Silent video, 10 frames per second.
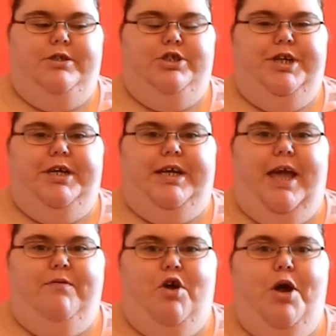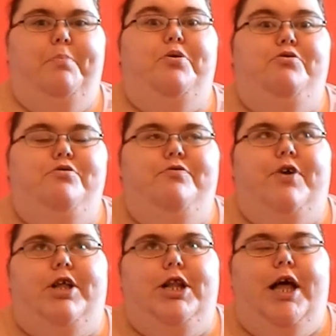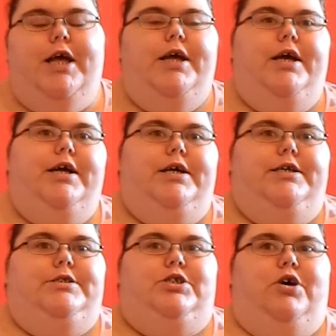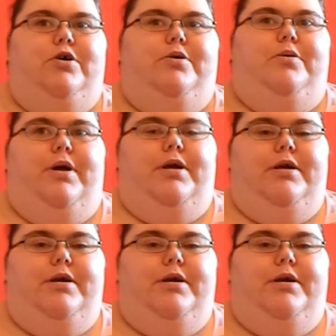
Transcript: she gave her approval, so